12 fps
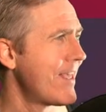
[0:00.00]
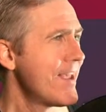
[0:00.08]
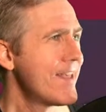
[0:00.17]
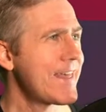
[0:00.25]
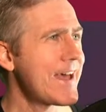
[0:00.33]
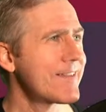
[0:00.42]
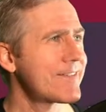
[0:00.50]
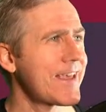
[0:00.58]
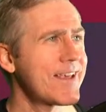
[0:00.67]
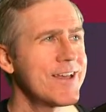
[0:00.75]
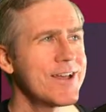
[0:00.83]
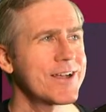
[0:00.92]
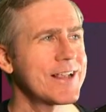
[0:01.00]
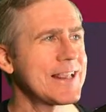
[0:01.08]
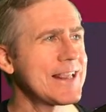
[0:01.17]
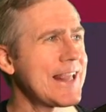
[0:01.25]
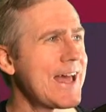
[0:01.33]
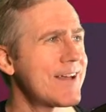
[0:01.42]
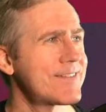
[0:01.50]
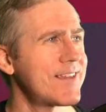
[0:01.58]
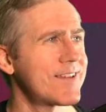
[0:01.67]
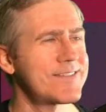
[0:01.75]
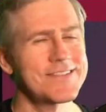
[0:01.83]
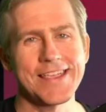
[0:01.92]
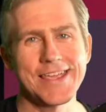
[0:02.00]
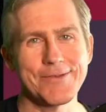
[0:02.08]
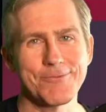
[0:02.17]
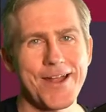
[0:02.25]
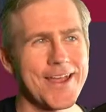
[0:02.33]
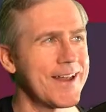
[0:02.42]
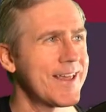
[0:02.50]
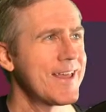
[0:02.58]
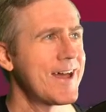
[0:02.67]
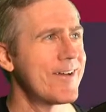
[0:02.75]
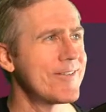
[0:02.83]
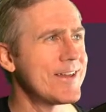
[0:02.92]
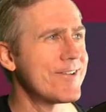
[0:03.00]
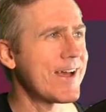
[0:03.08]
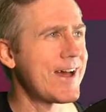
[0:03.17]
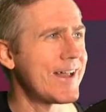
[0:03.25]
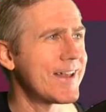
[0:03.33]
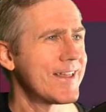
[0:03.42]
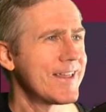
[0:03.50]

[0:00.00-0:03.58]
that is like classic Steam, right? I mean, you've got